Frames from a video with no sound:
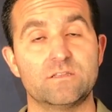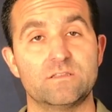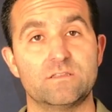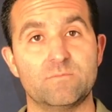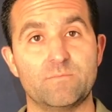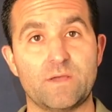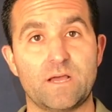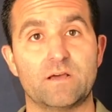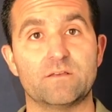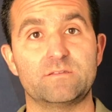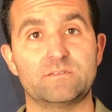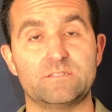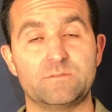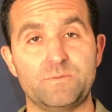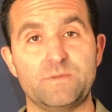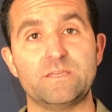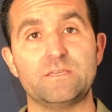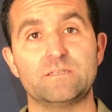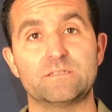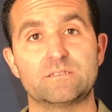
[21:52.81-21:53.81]
the mouth
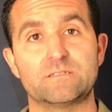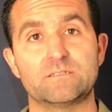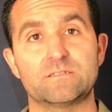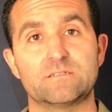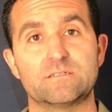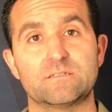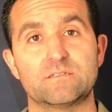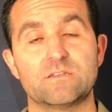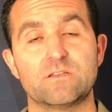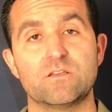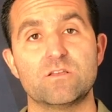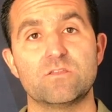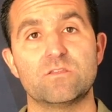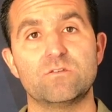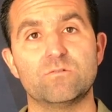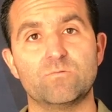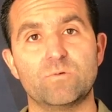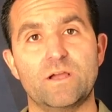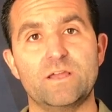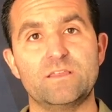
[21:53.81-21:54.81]
speaks.
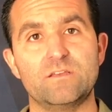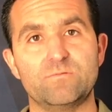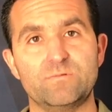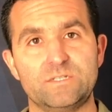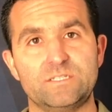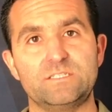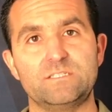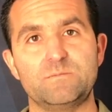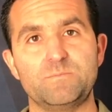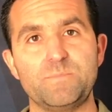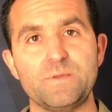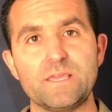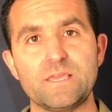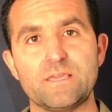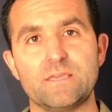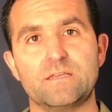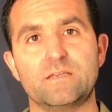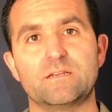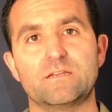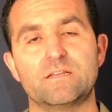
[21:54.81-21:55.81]
The way that we
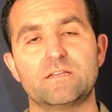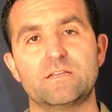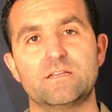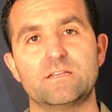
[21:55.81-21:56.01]
speak